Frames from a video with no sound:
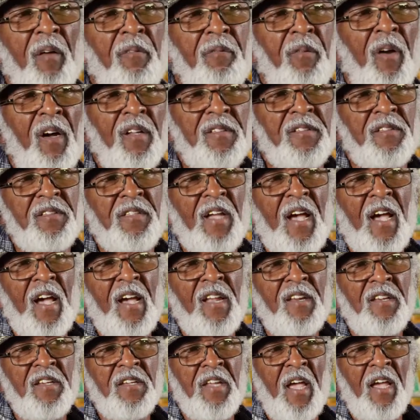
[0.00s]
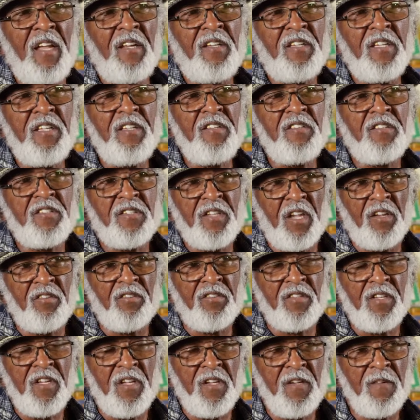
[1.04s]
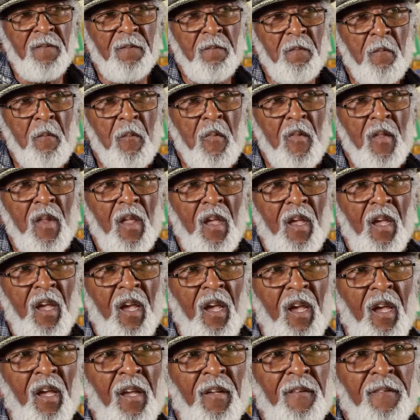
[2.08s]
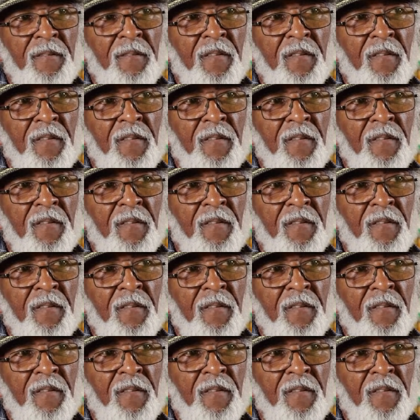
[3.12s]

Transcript: father died in 1960, and